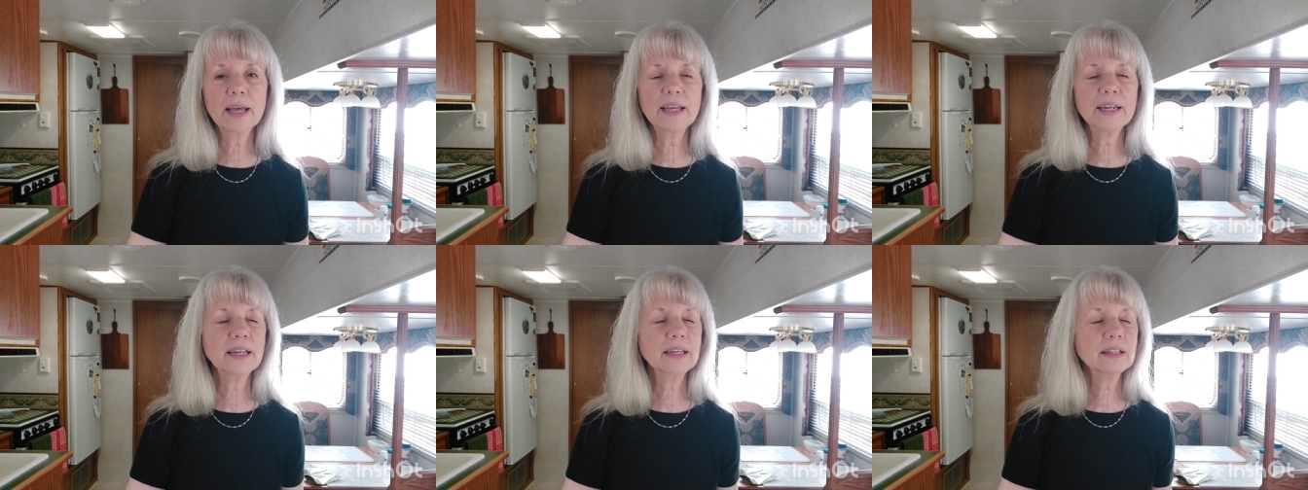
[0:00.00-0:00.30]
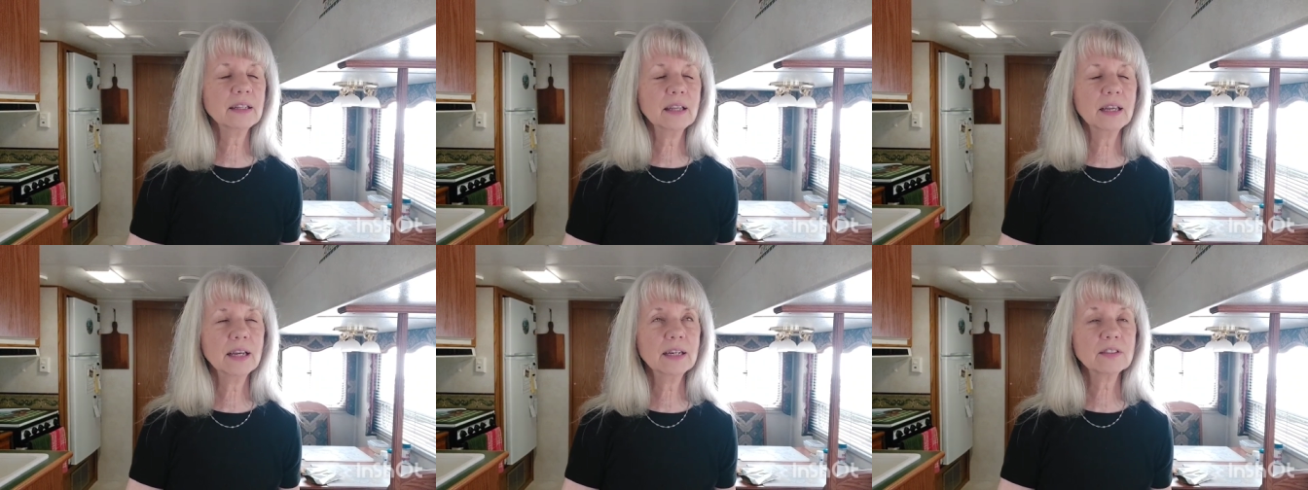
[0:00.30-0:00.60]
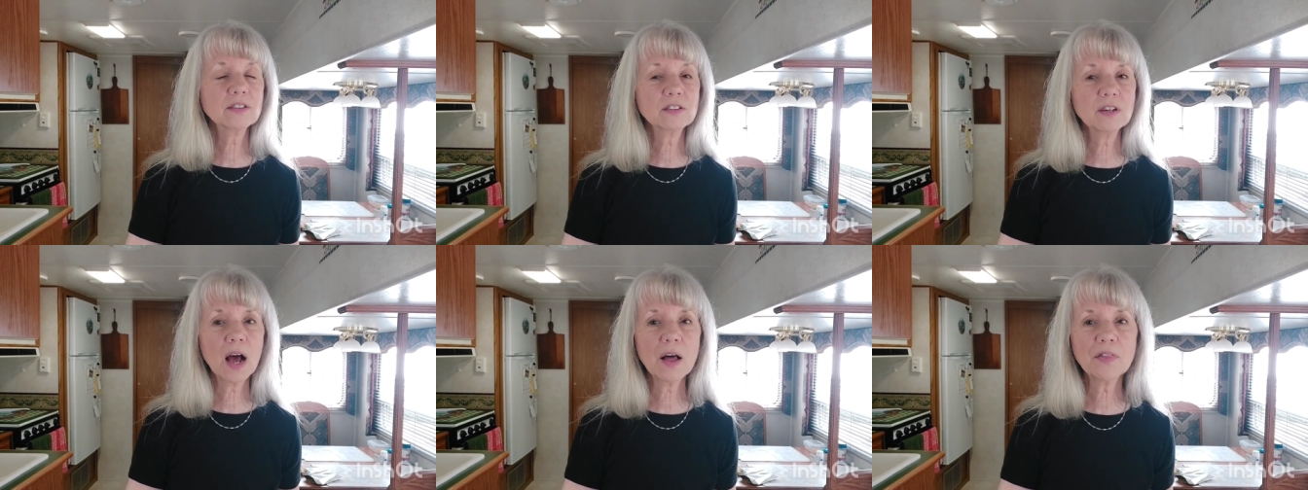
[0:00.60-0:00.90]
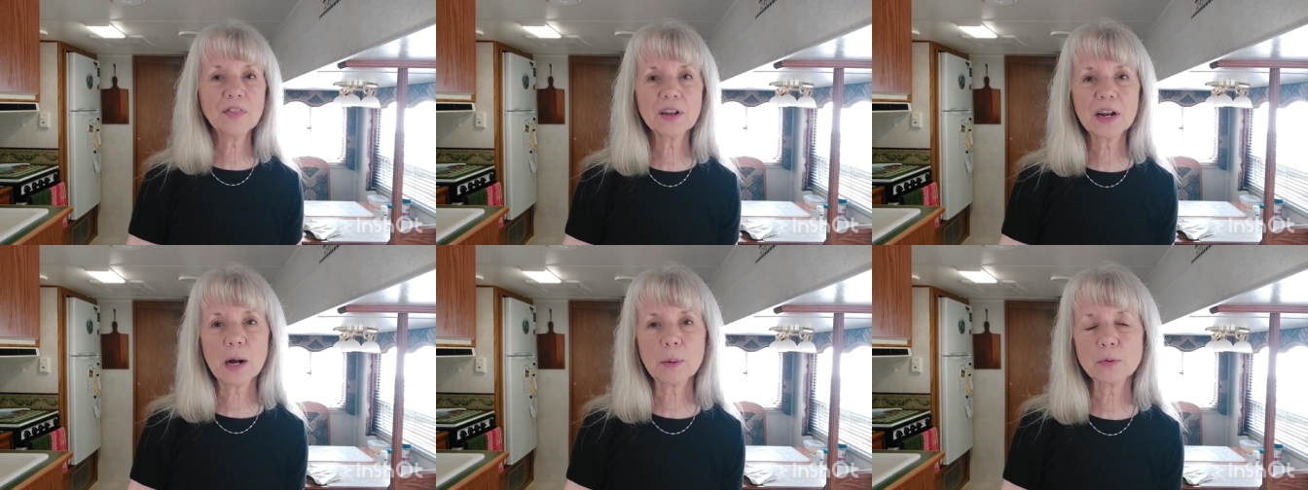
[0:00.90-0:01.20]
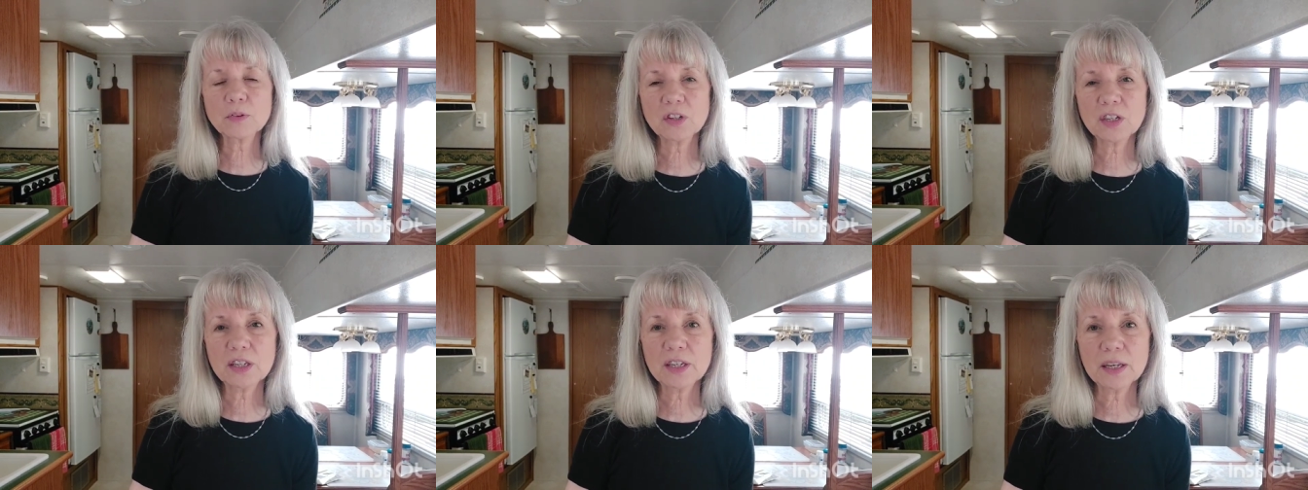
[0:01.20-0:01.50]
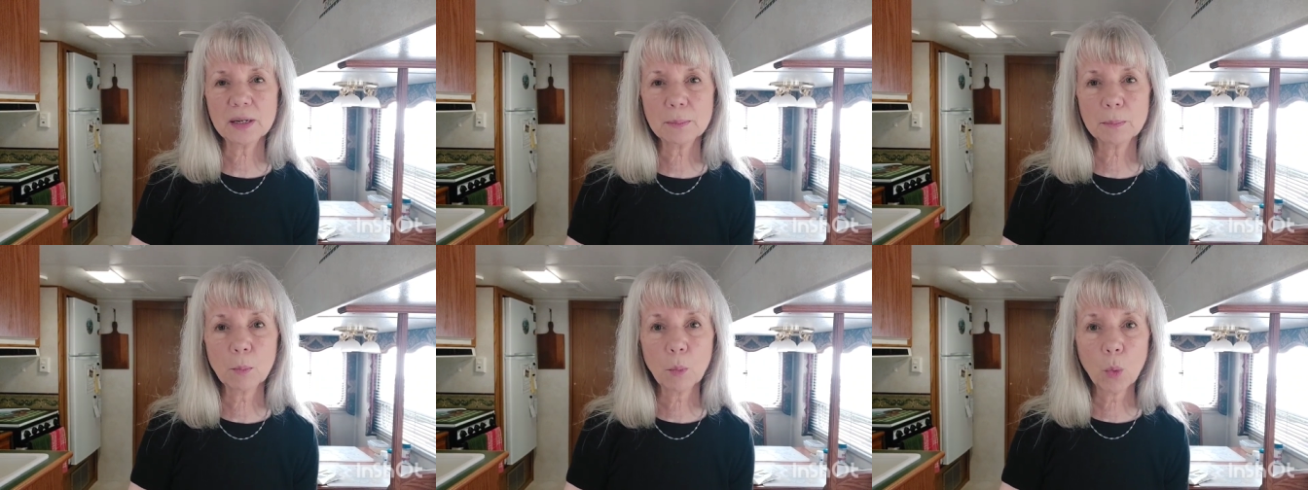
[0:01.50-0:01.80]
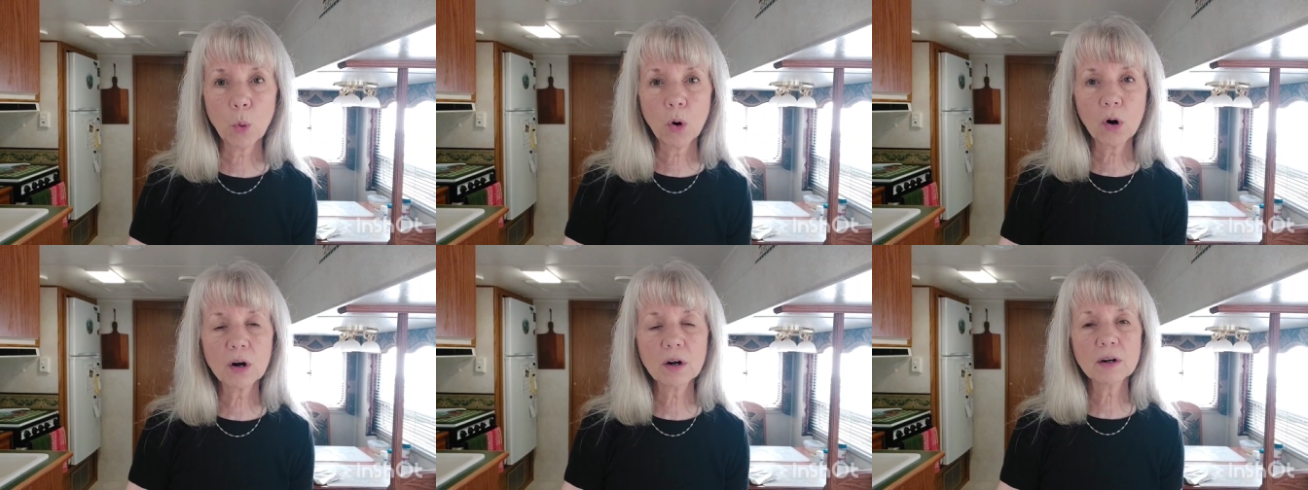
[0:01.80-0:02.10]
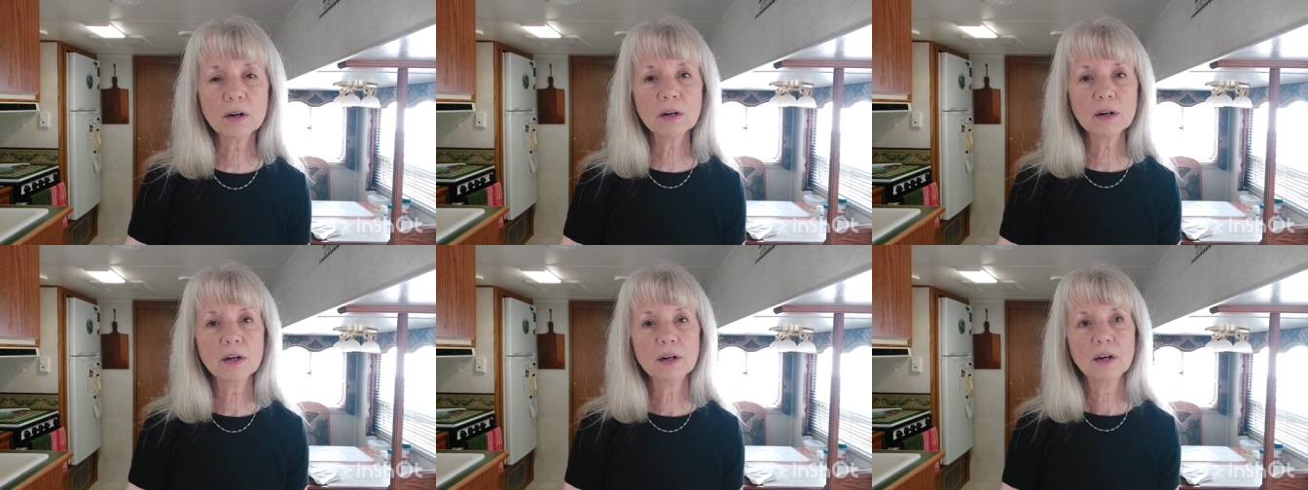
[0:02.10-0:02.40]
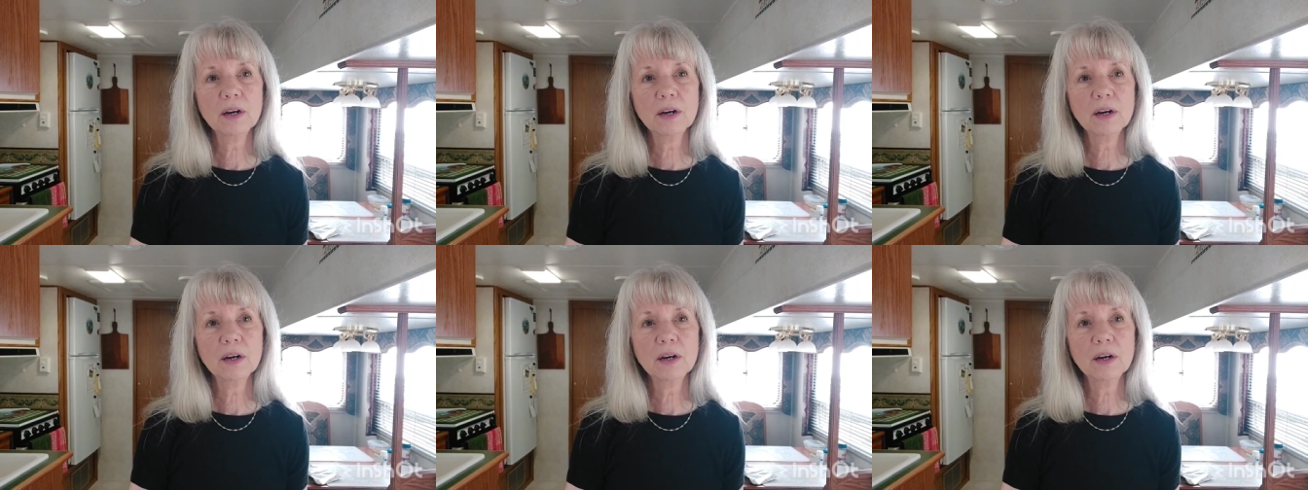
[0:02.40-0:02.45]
And it, it's not that I was eating more